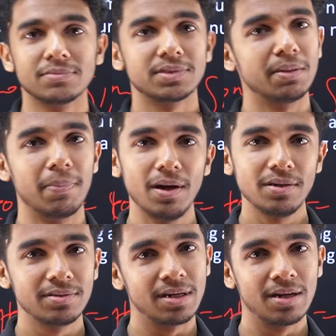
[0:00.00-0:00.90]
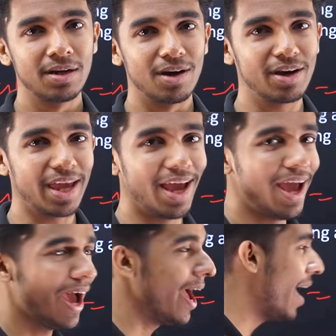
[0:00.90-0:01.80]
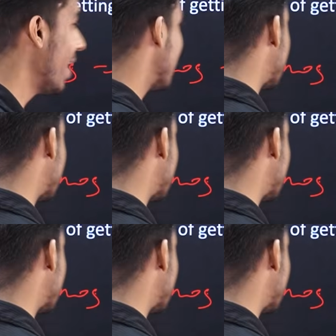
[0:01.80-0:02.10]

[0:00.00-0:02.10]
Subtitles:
Simple. Okay. And the